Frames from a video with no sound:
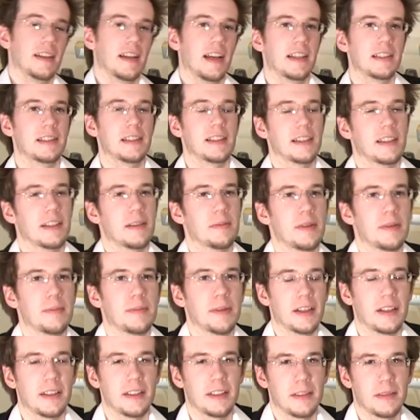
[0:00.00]
it's a little bit
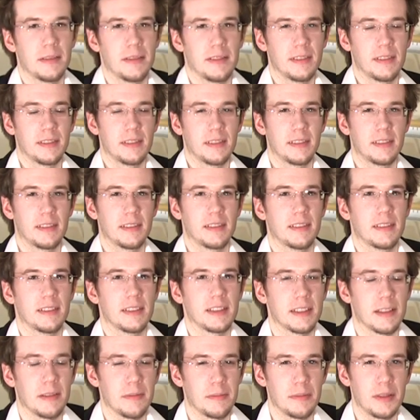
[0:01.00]
bigger than
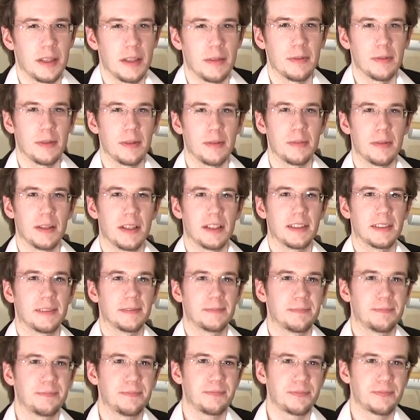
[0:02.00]
some people, but
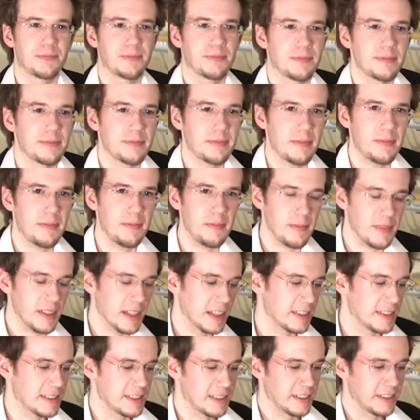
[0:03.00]

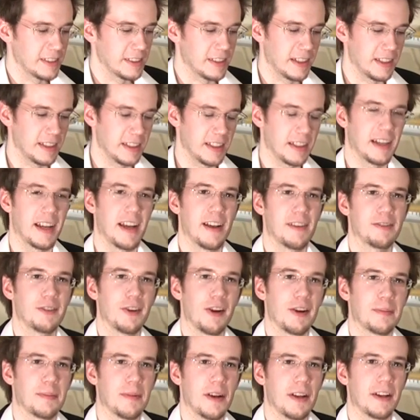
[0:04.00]
it's still not like I have
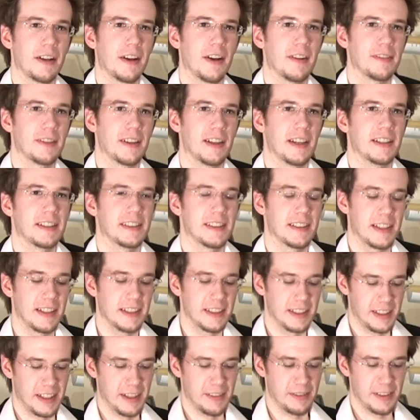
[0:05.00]
Rachmaninoff hands. And I
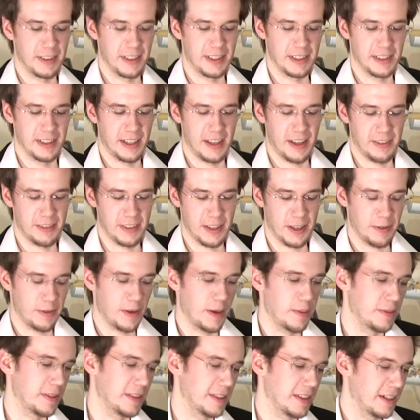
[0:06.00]
think if I didn't have that
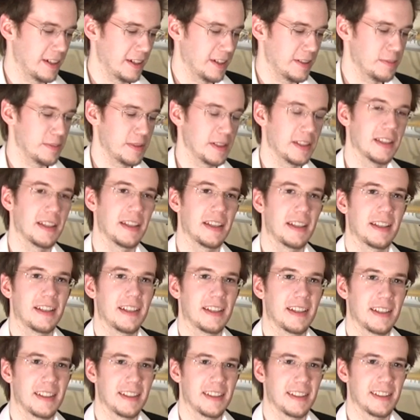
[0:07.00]
webbing, then I'd be
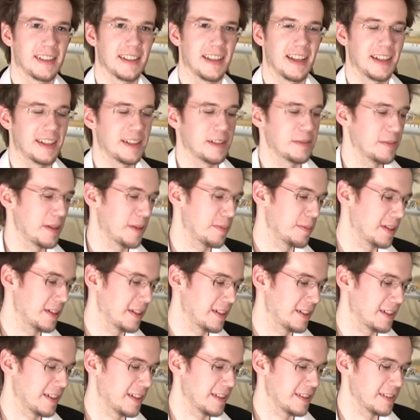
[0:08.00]
like, I could maybe
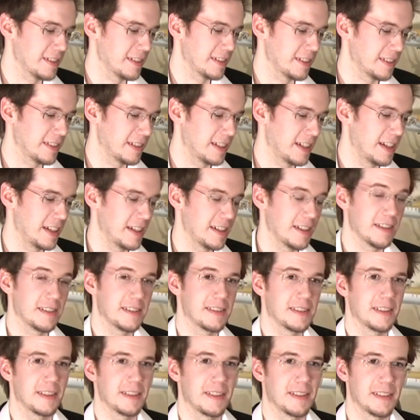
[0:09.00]
hit another key or
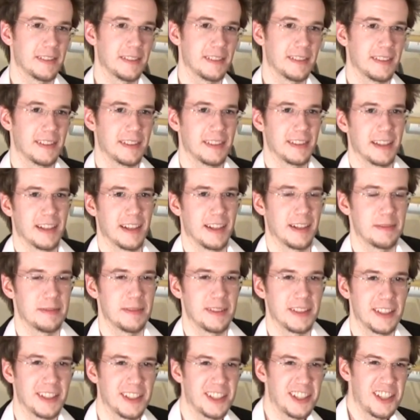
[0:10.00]
two, and then I'd
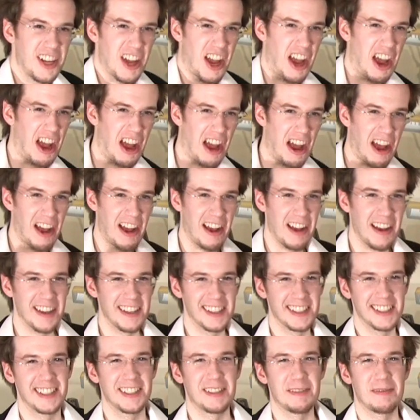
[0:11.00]
be like,
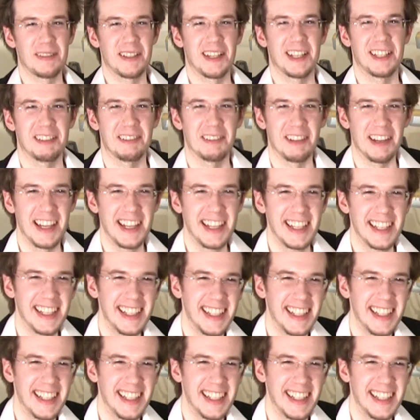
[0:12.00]
yeah. But anyway,